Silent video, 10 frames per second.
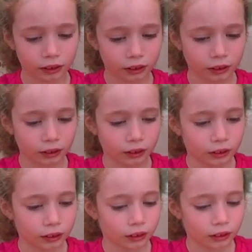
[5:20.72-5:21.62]

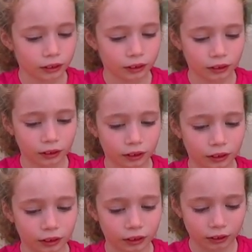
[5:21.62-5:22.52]

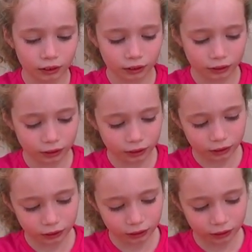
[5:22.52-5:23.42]

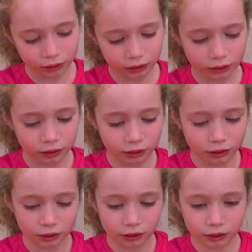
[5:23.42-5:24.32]

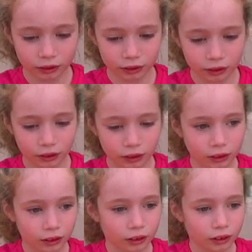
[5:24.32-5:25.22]

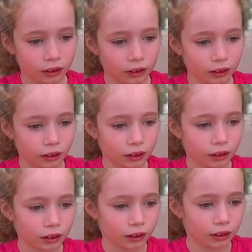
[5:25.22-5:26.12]

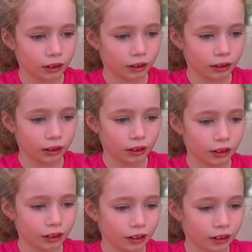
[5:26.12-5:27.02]

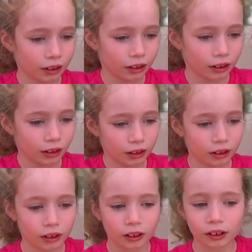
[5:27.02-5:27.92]

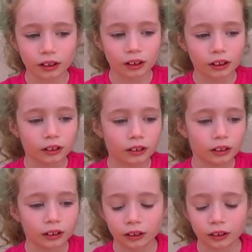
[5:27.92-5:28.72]
No words are spoken by the person on screen.